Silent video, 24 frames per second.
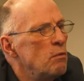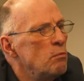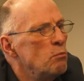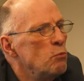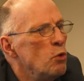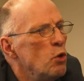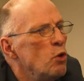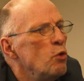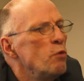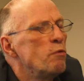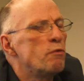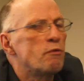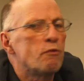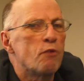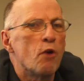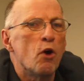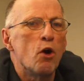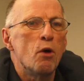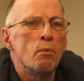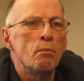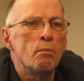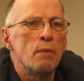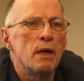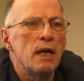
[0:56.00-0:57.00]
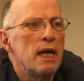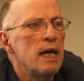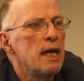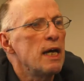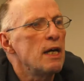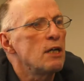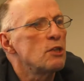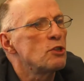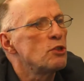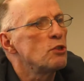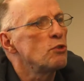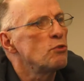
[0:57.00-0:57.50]
move from
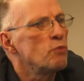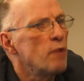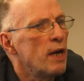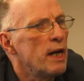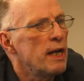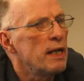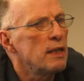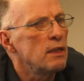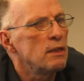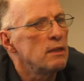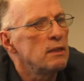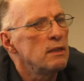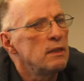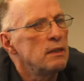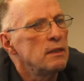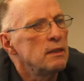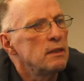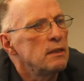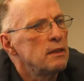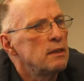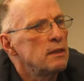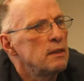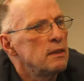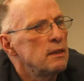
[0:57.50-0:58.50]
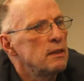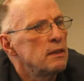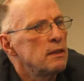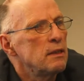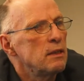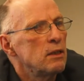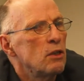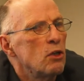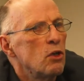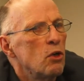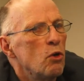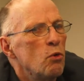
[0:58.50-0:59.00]
air to rail,
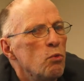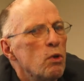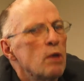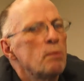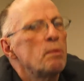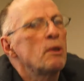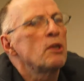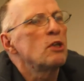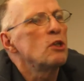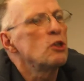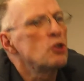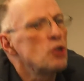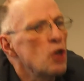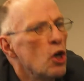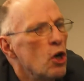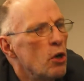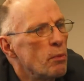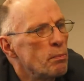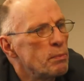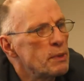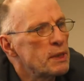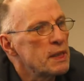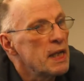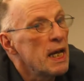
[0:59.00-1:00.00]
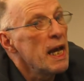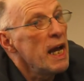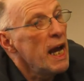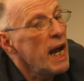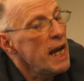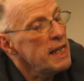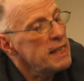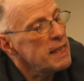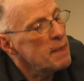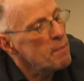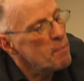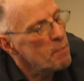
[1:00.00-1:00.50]
what about the jobs?
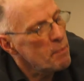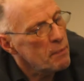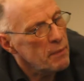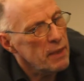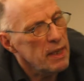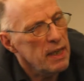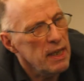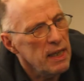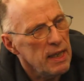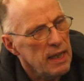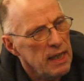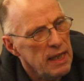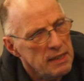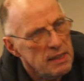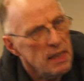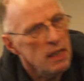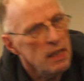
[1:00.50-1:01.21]
And it's a